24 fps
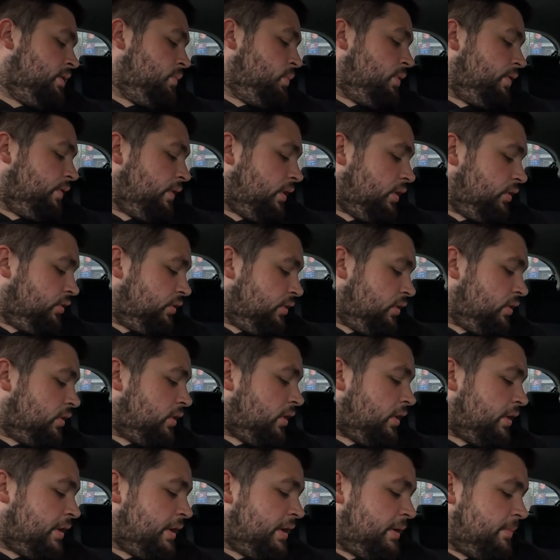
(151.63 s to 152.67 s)
We've also
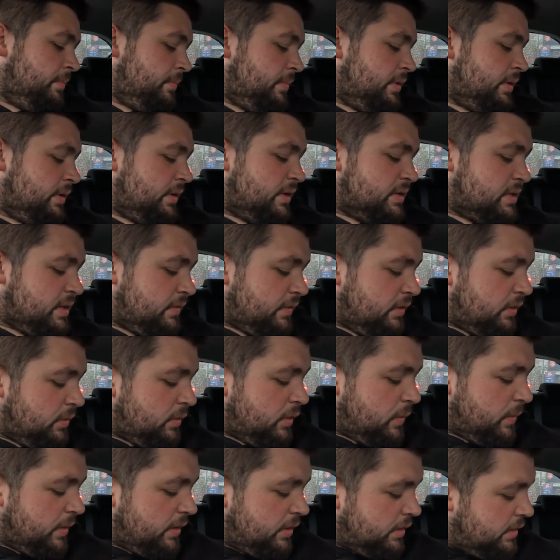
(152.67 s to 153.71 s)
got him, let's have a look
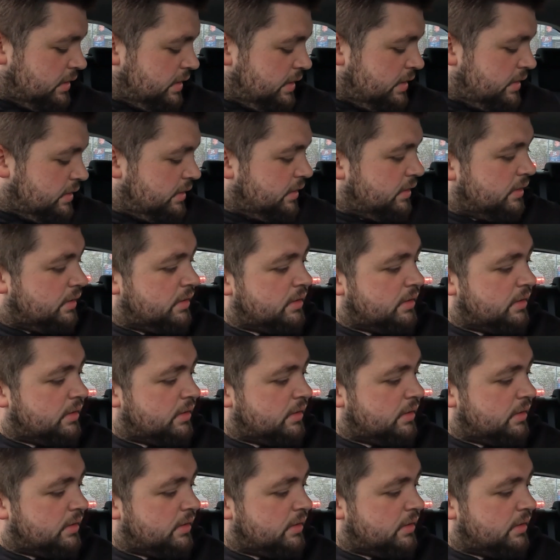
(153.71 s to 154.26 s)
what we got here.